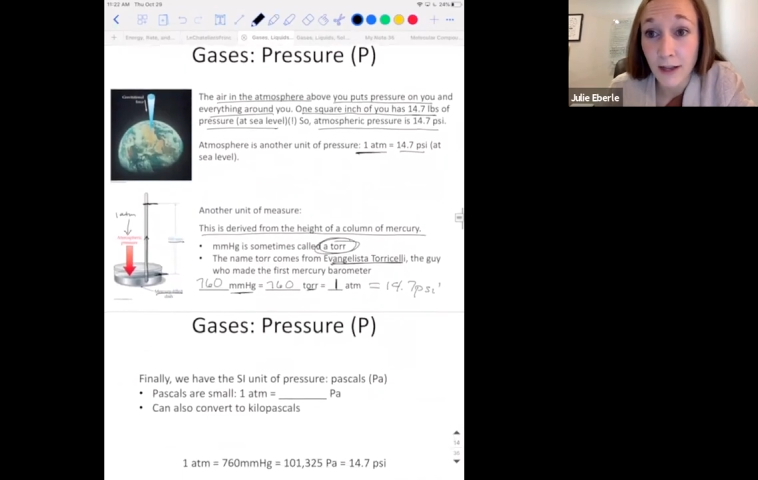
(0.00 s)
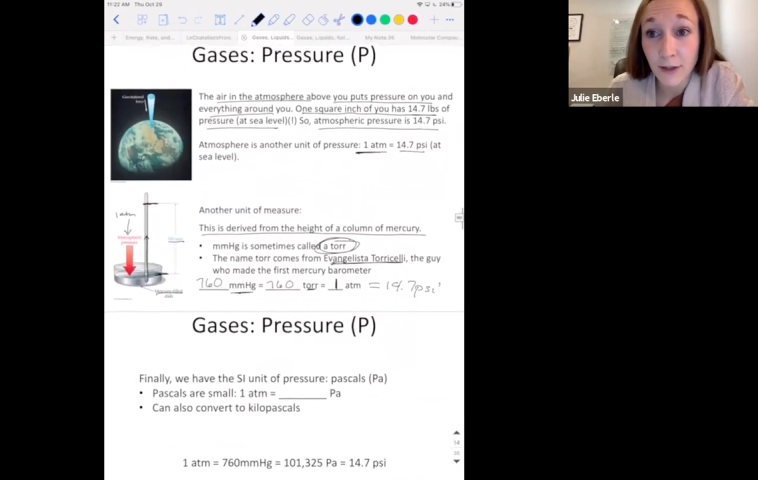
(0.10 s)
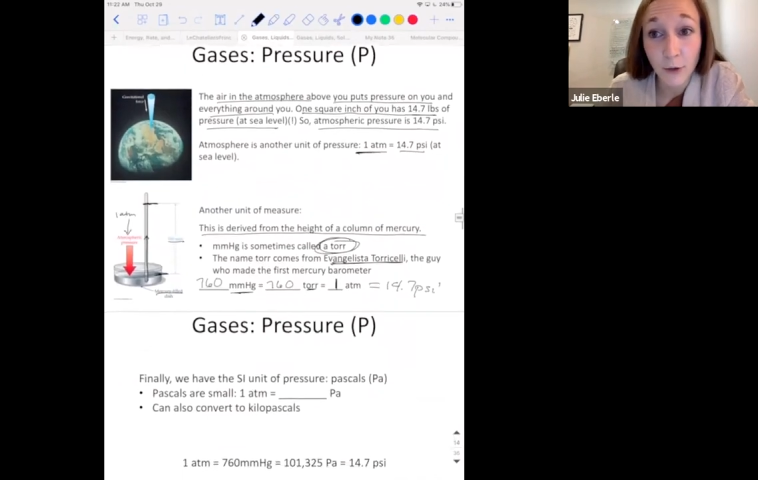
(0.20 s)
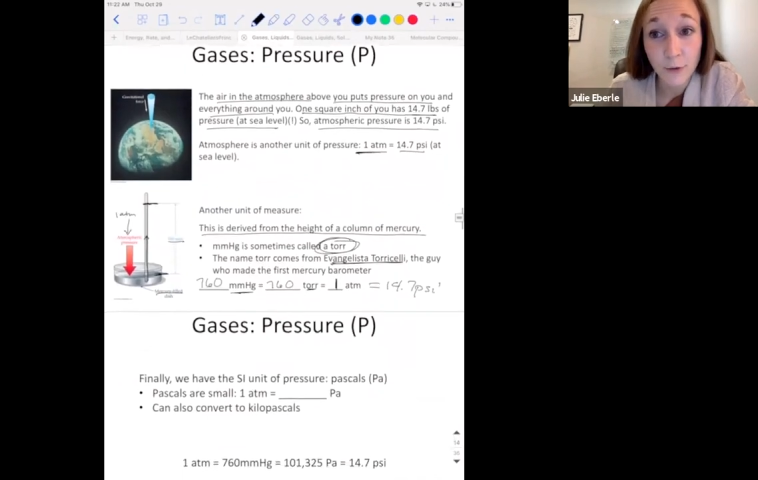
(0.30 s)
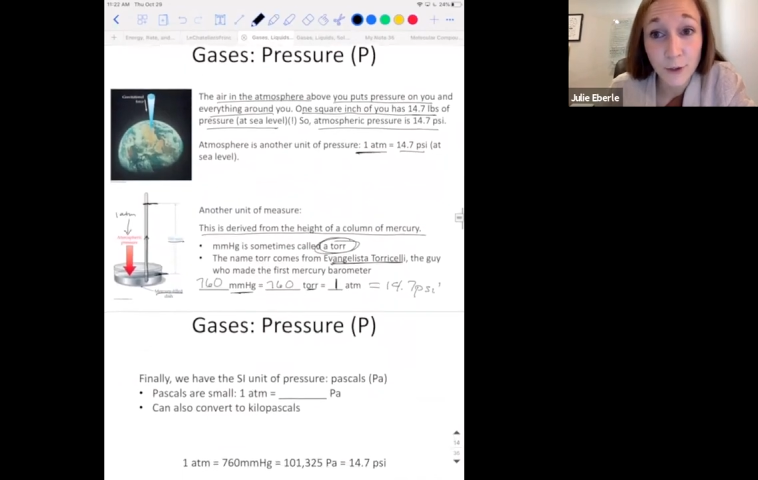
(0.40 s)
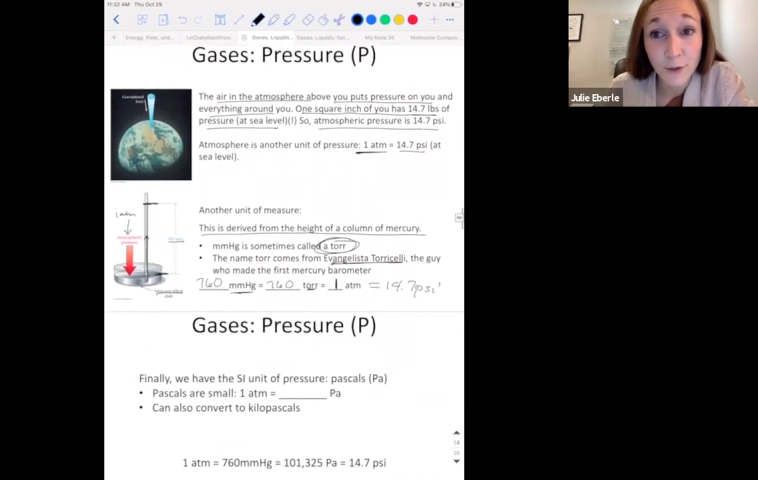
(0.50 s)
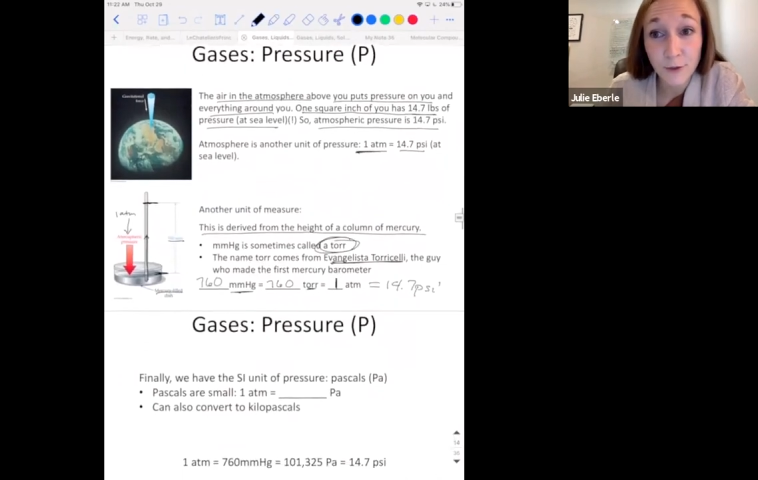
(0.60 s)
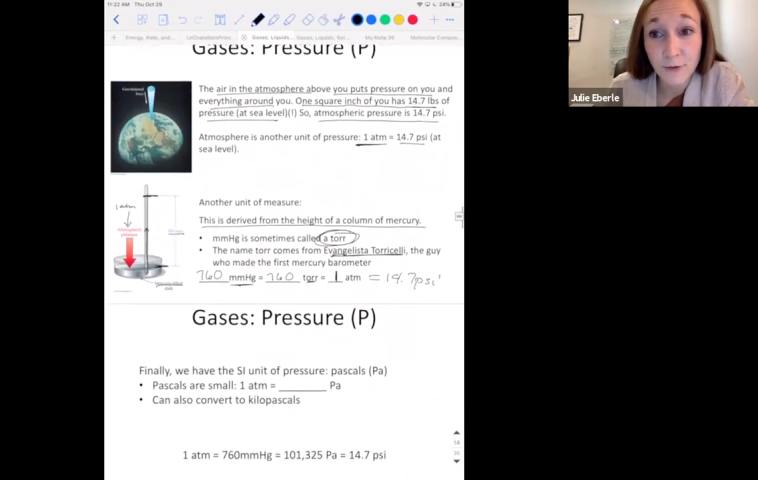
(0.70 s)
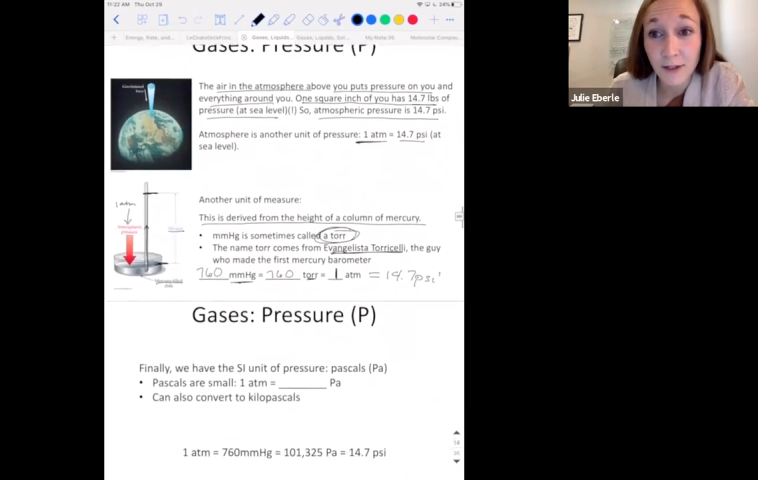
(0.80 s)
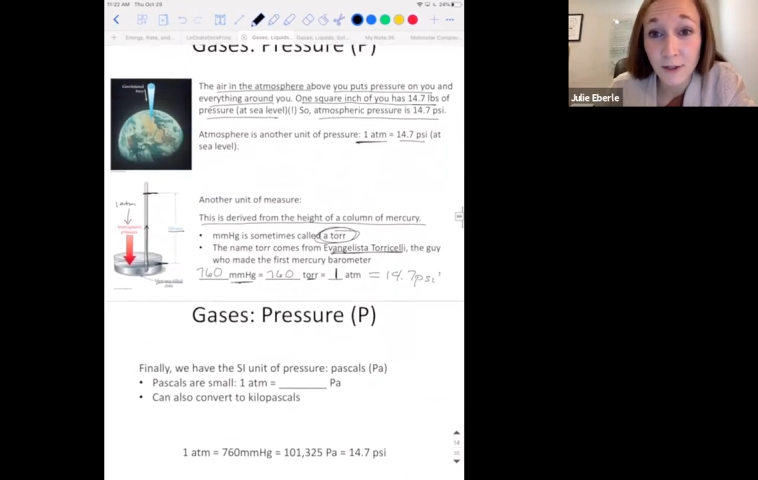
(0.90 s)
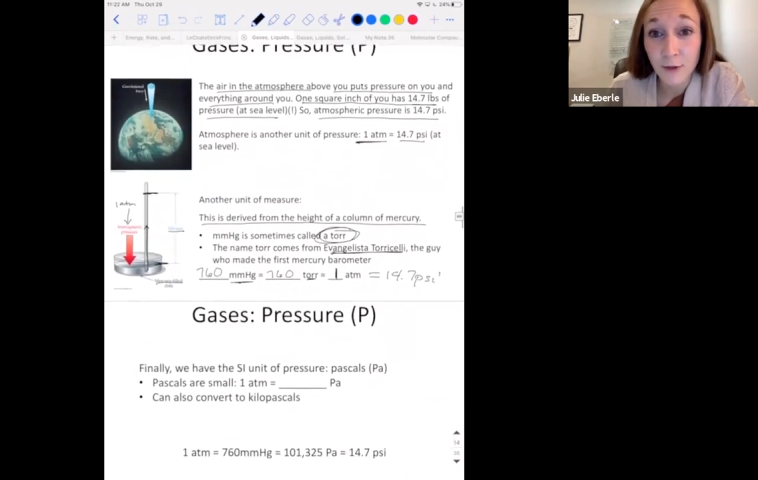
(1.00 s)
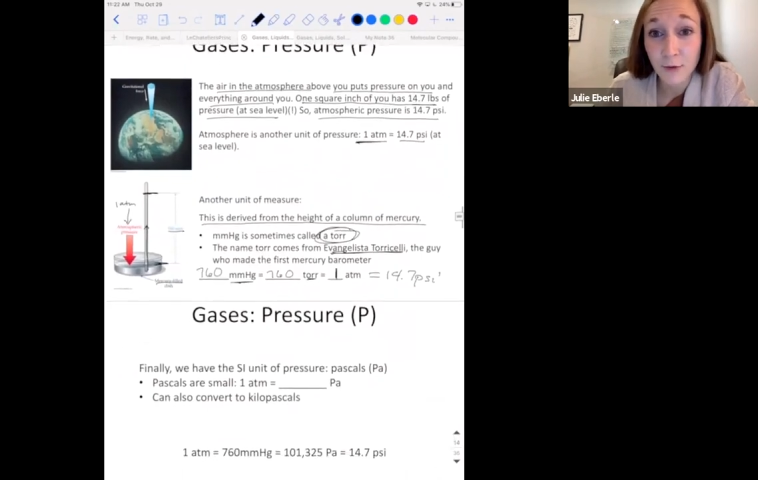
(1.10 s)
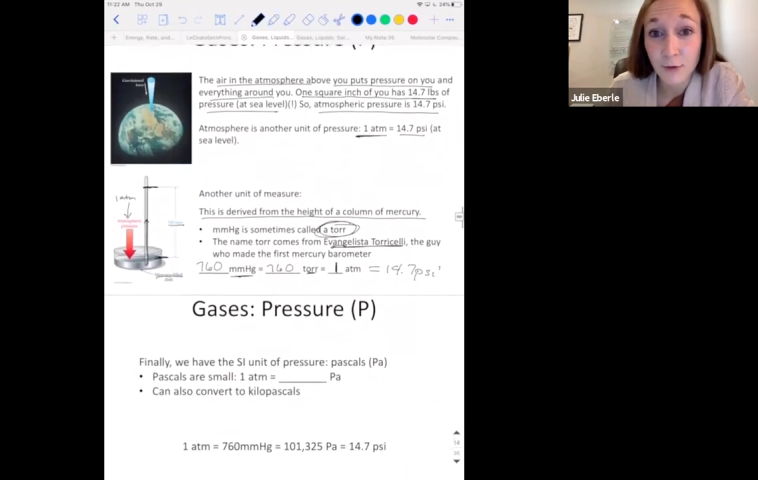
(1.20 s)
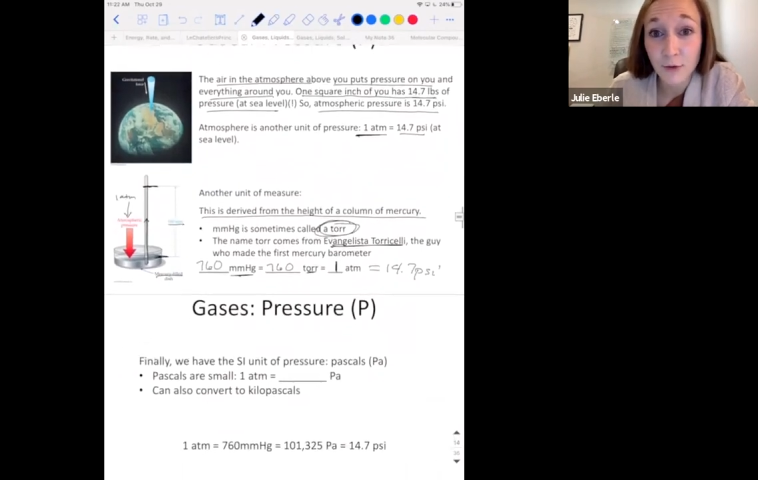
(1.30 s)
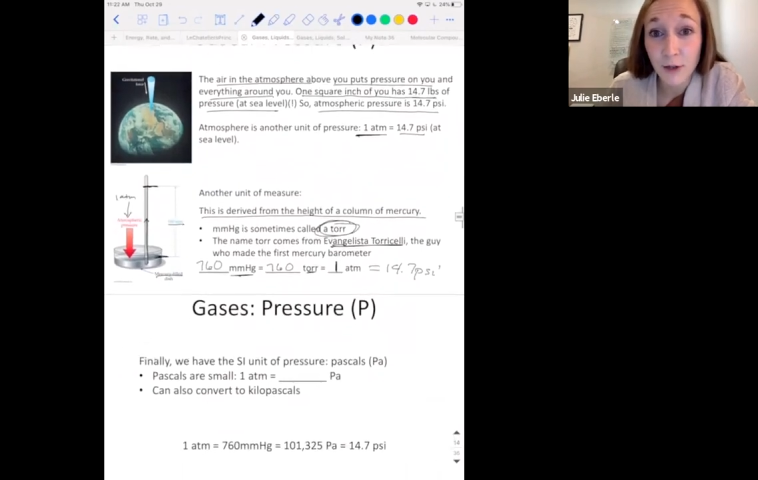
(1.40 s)
I told you
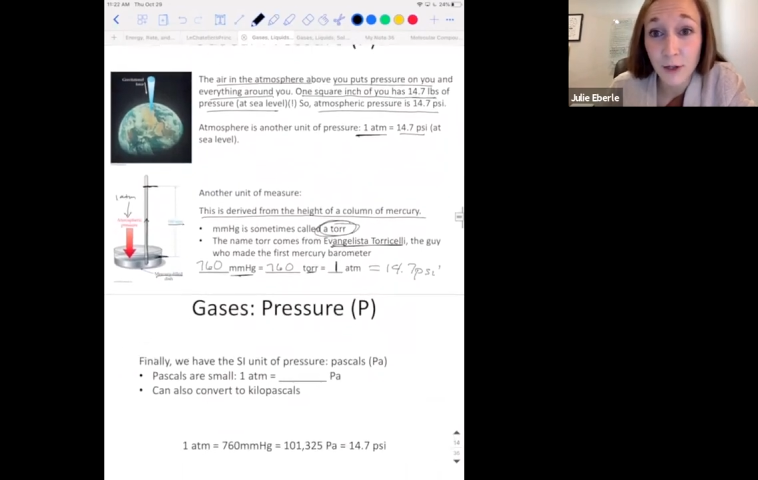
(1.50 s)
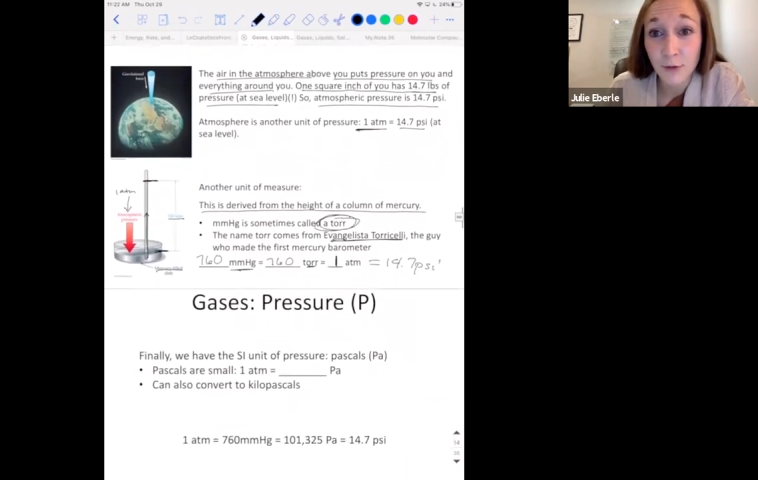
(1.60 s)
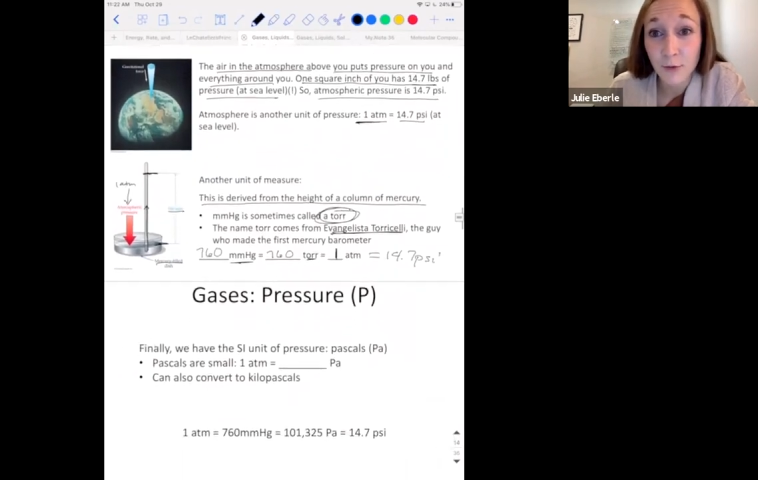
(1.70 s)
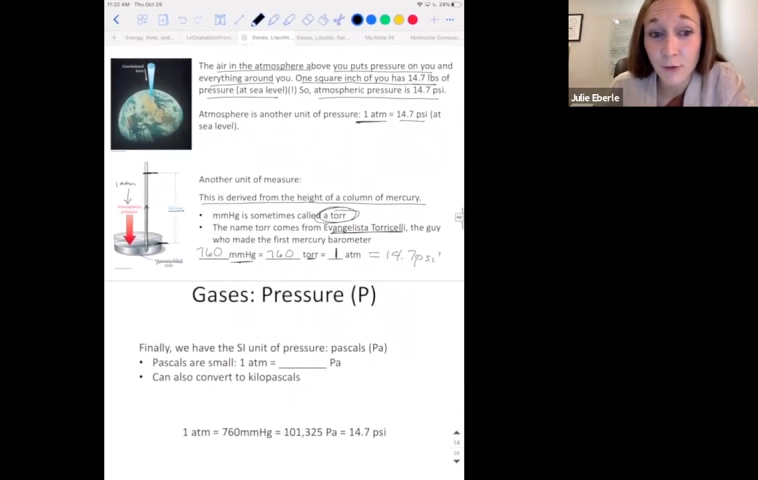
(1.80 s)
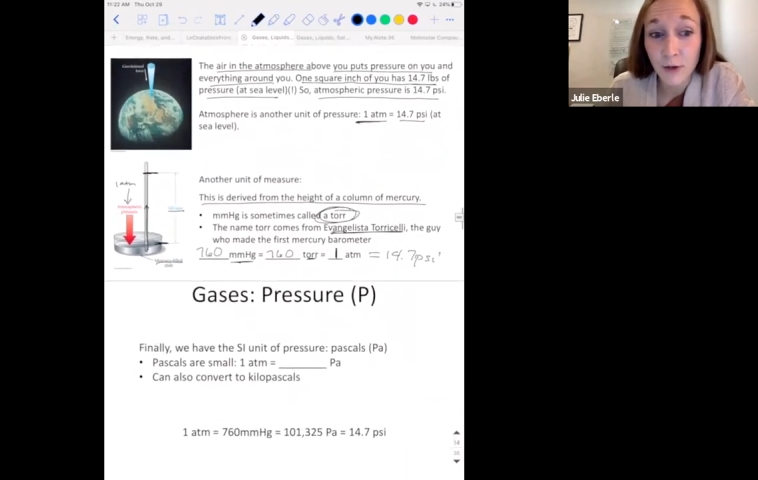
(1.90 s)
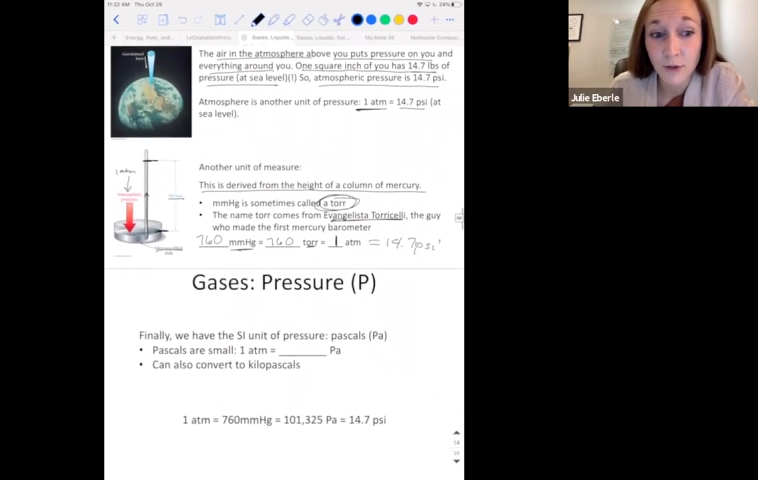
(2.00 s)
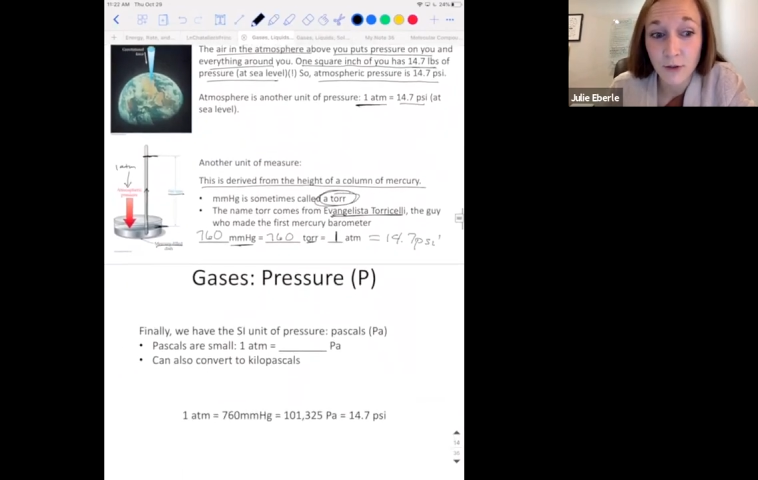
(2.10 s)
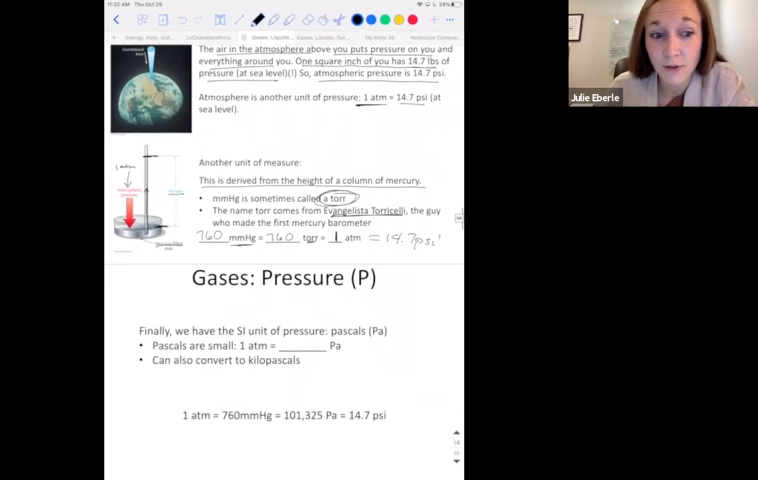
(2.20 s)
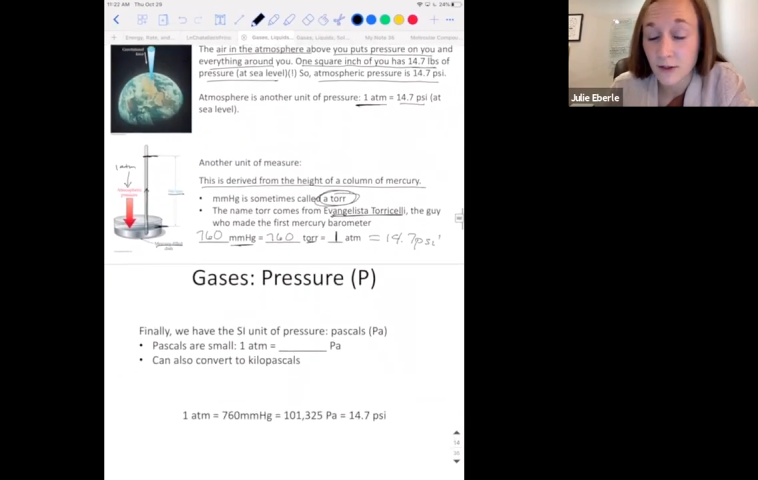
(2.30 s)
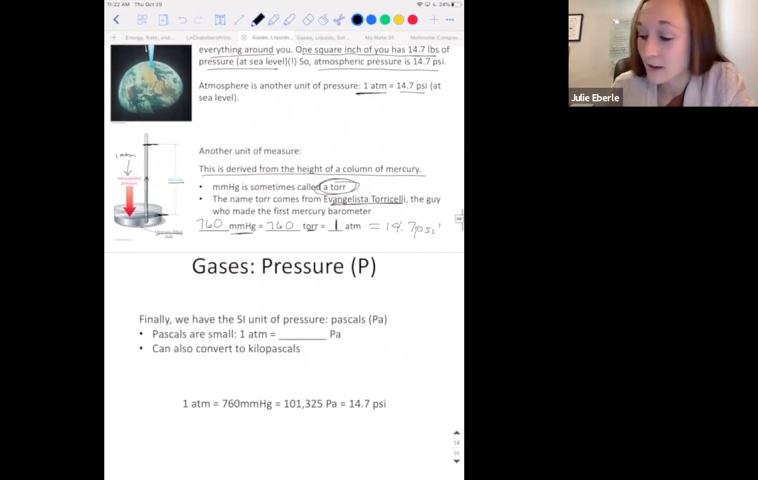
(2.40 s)
there's a lot of units for pressure.